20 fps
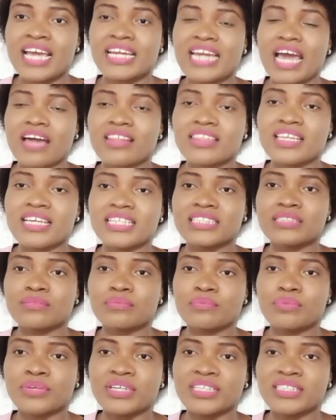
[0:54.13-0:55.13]
Now this
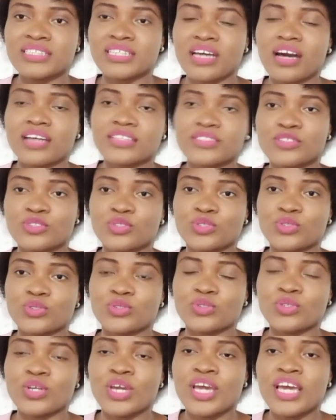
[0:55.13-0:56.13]
brings us
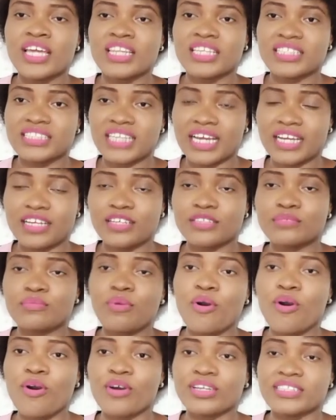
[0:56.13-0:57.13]
to the
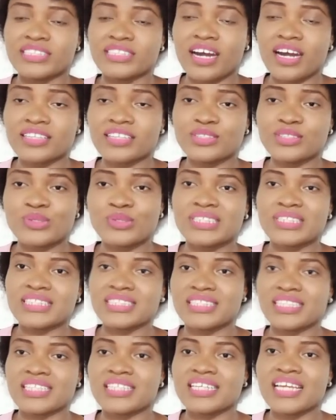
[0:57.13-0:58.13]
second point, tongue
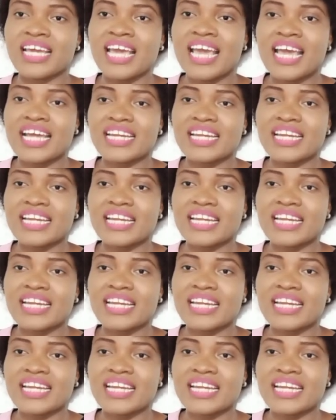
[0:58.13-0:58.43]
twisting.